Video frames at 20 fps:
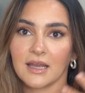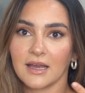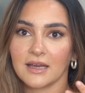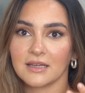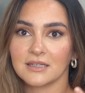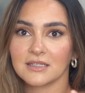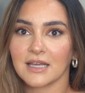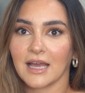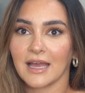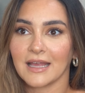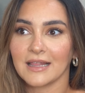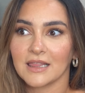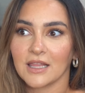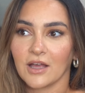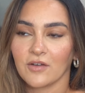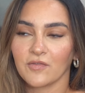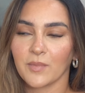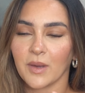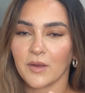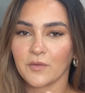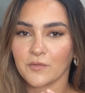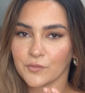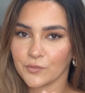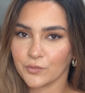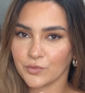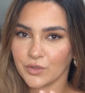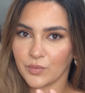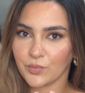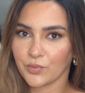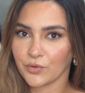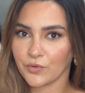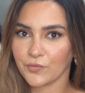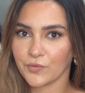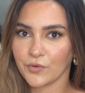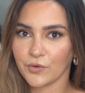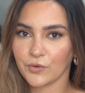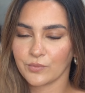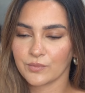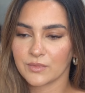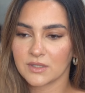And I love my fruity
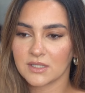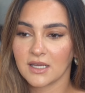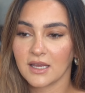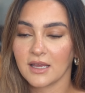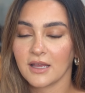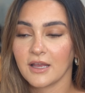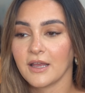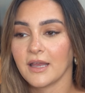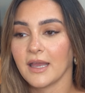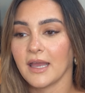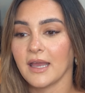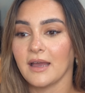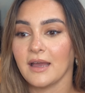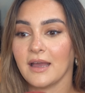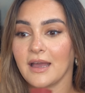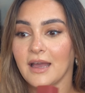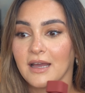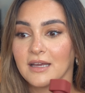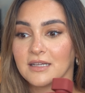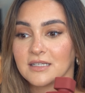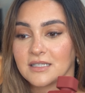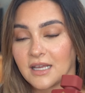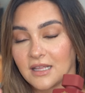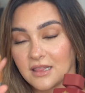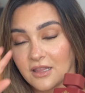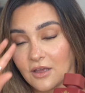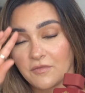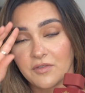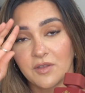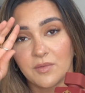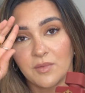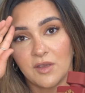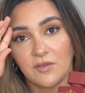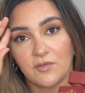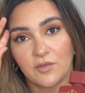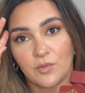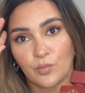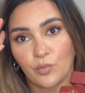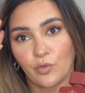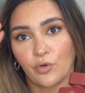perfumes, and I love them
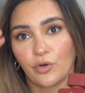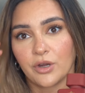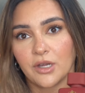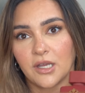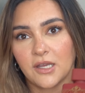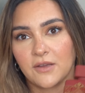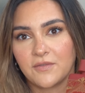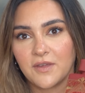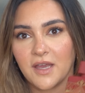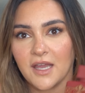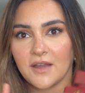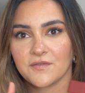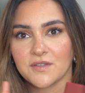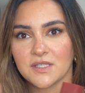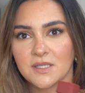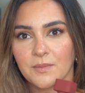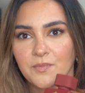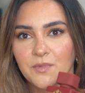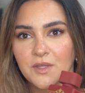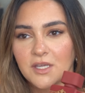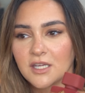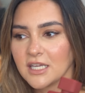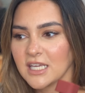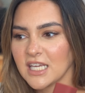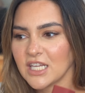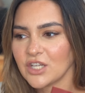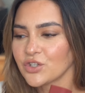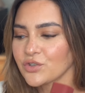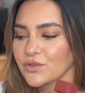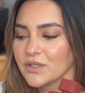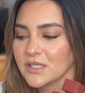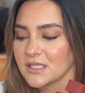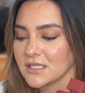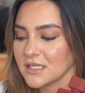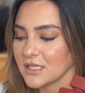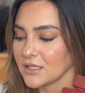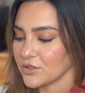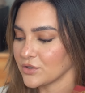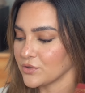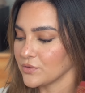even more if they have something
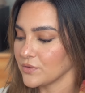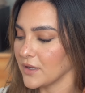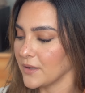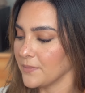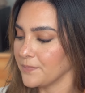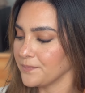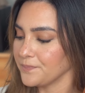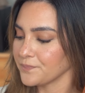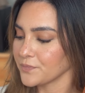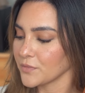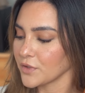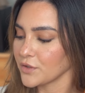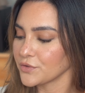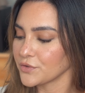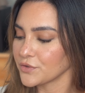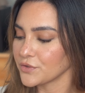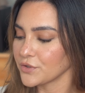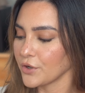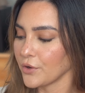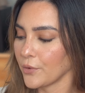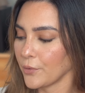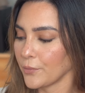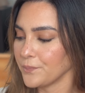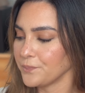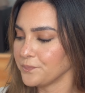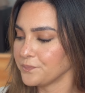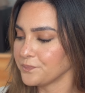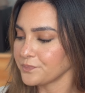interesting to them. So